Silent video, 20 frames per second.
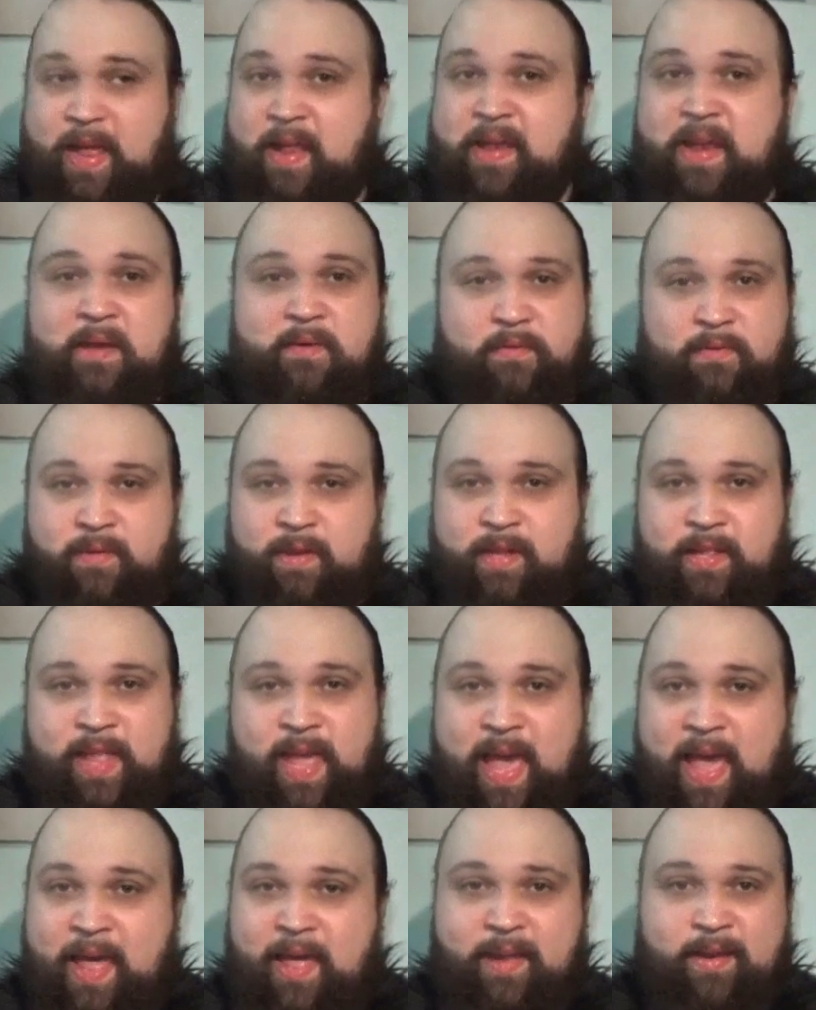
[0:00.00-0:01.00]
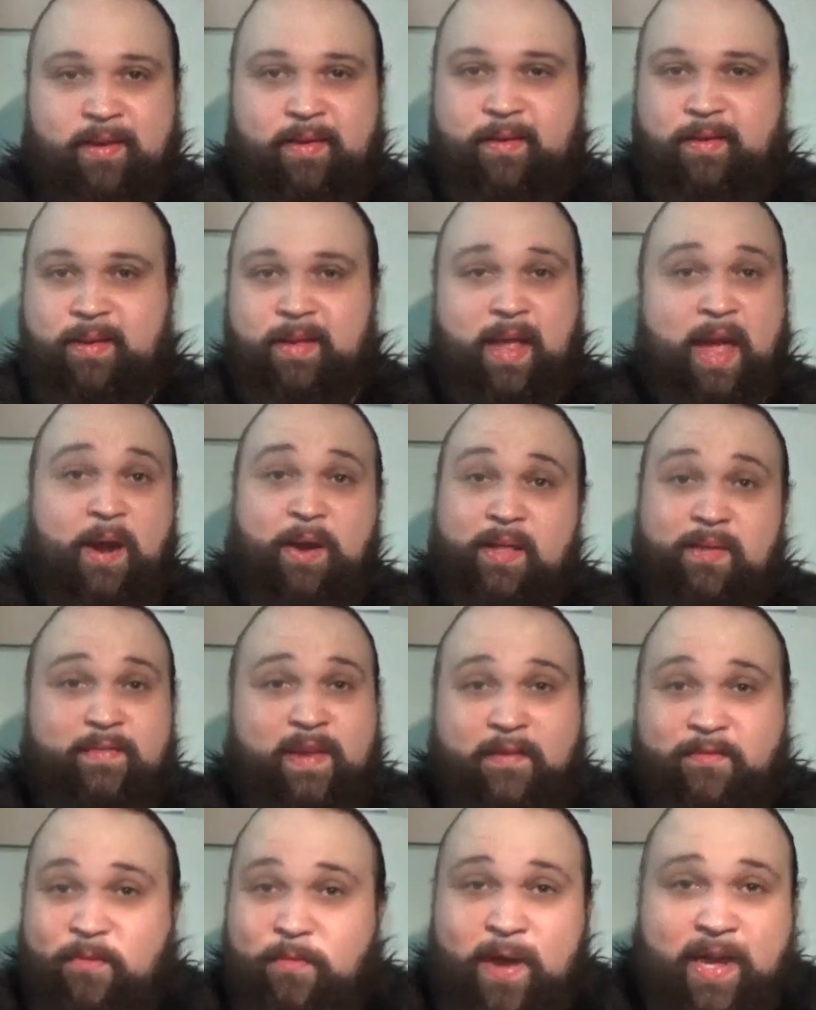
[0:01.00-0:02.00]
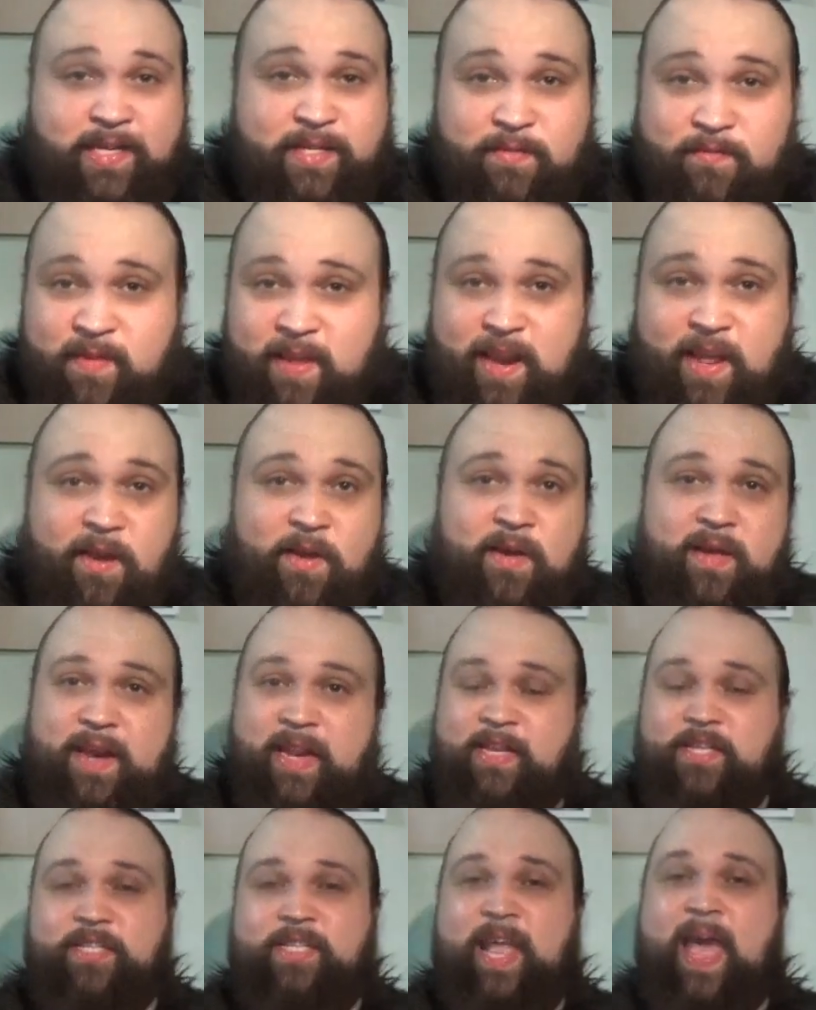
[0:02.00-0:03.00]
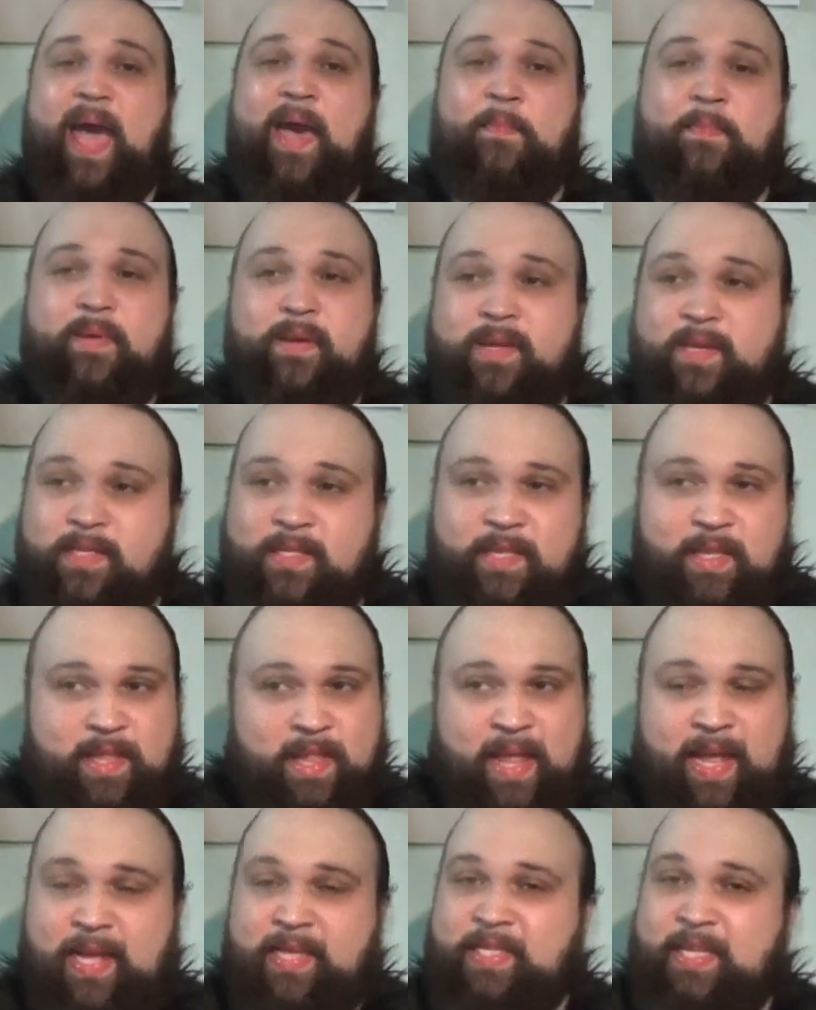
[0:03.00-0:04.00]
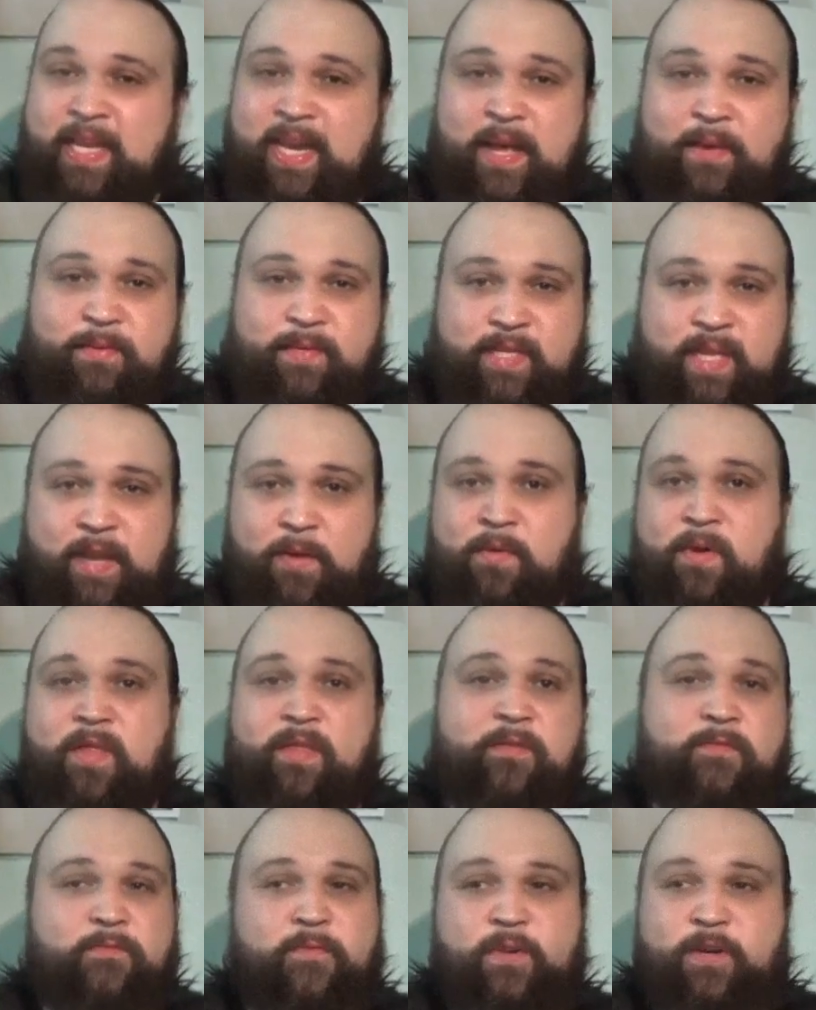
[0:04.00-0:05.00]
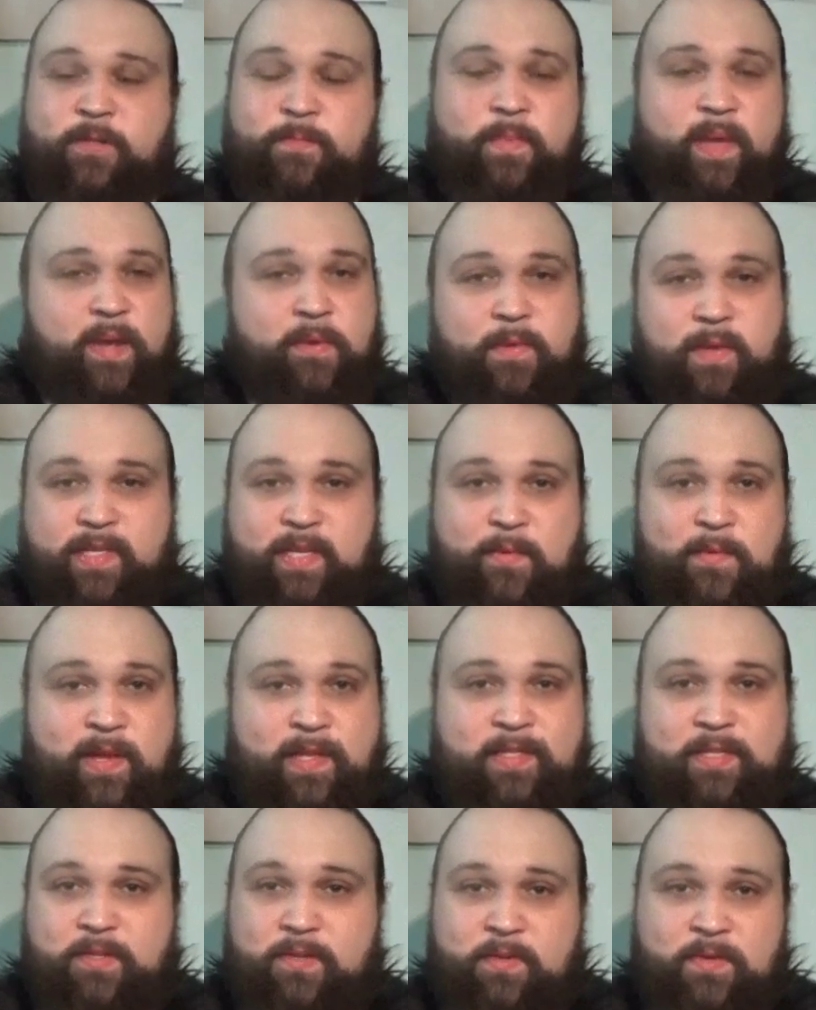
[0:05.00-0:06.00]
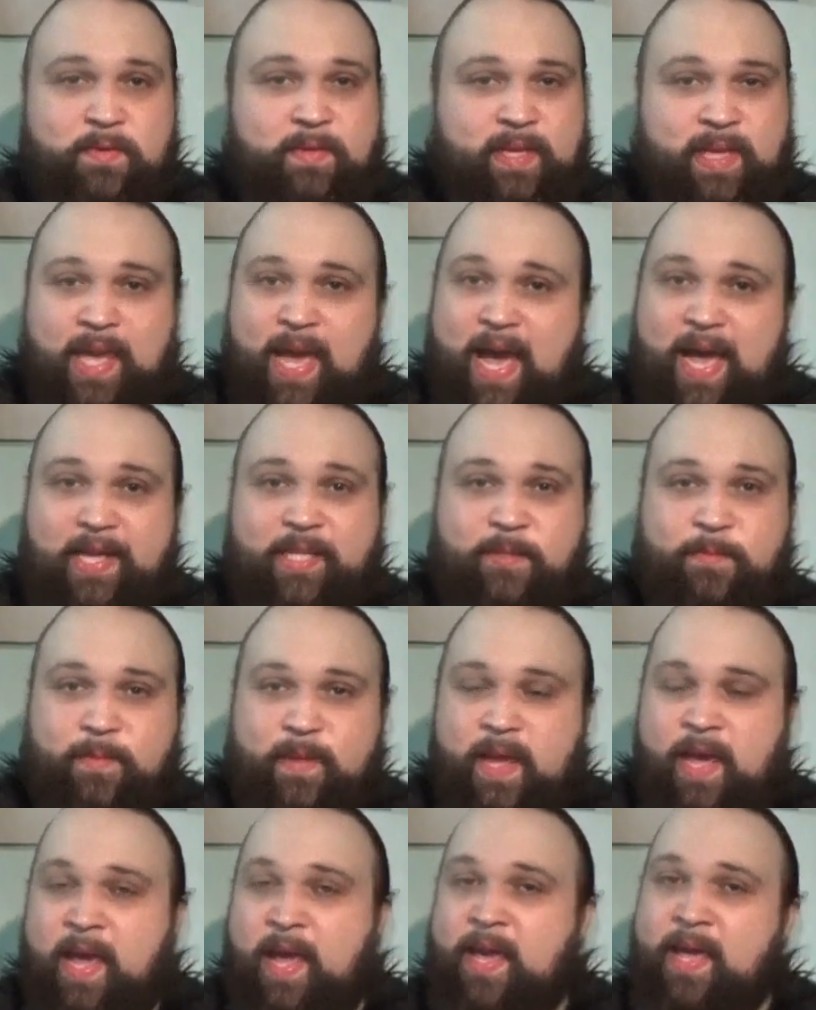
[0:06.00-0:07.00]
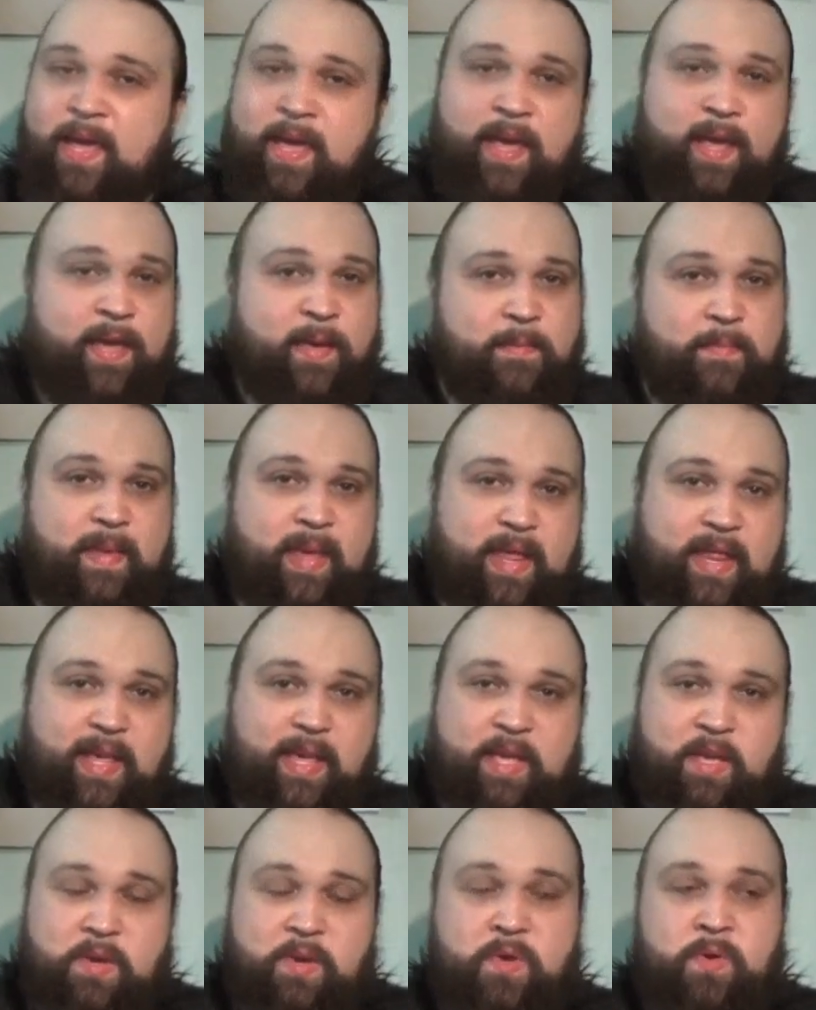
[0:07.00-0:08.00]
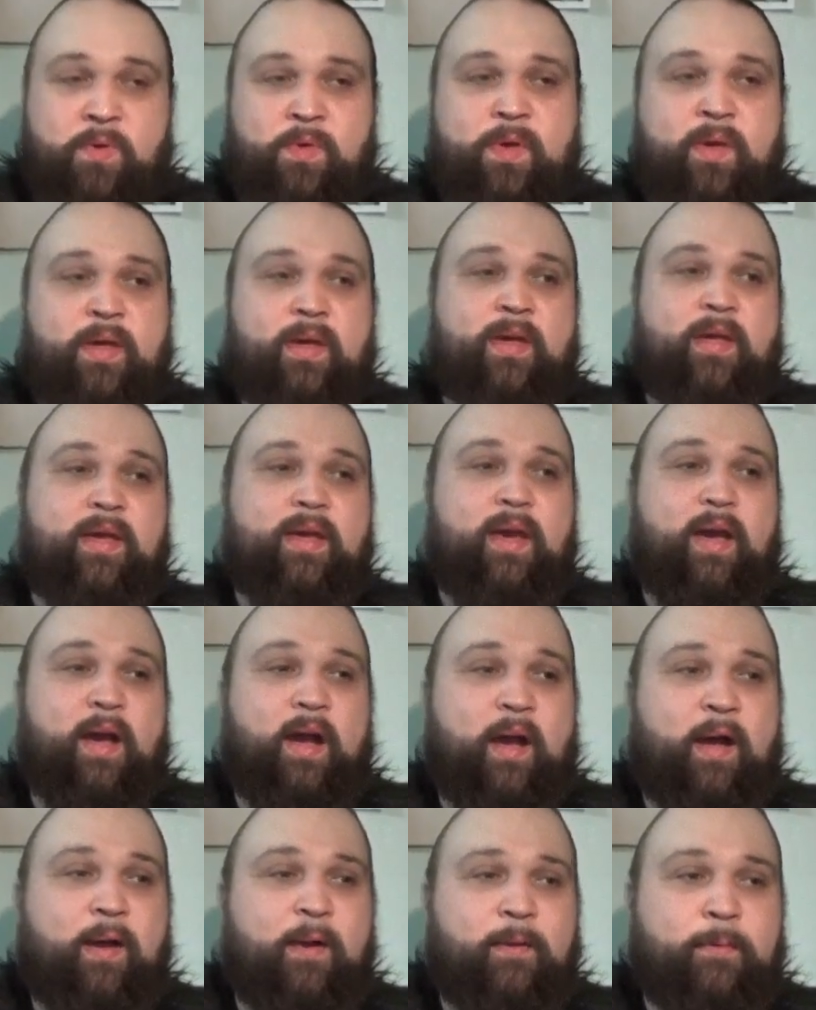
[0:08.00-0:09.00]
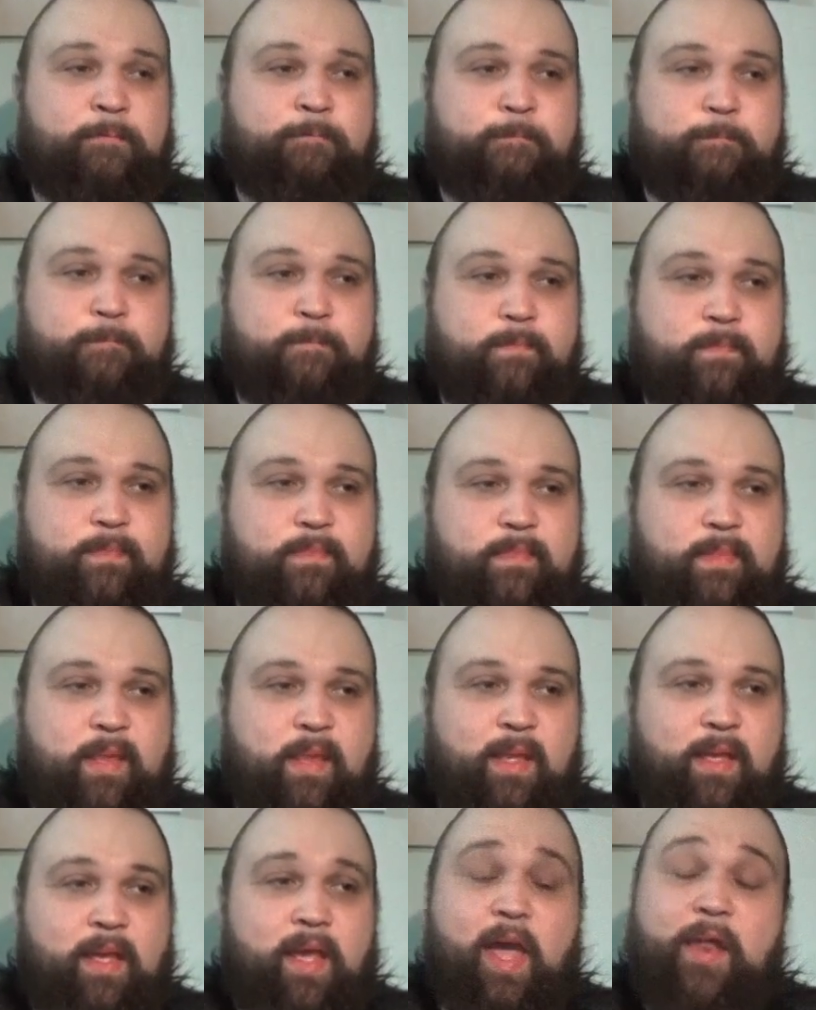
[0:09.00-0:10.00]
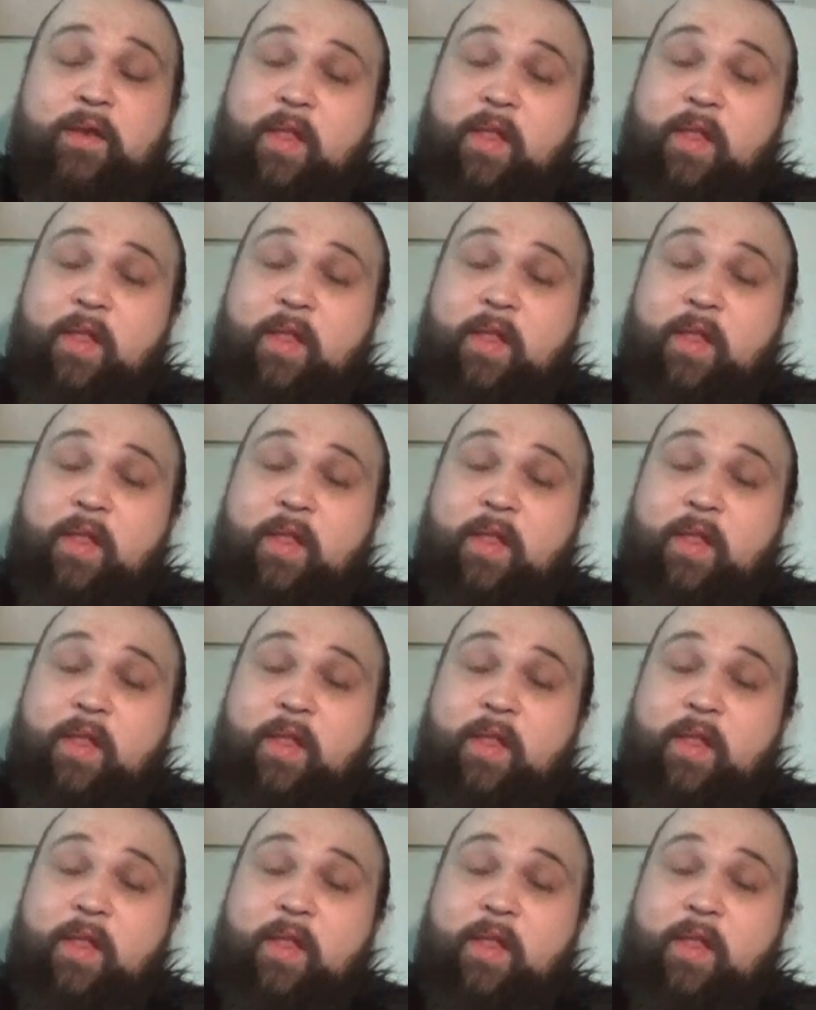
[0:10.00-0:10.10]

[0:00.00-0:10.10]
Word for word: Like I'll I'll never forget that. Like, I don't even have to watch the video, and it just happened because, like I said, that was like one of the first big ones I went to. The cosplay, yeah. me and you. Right. Um,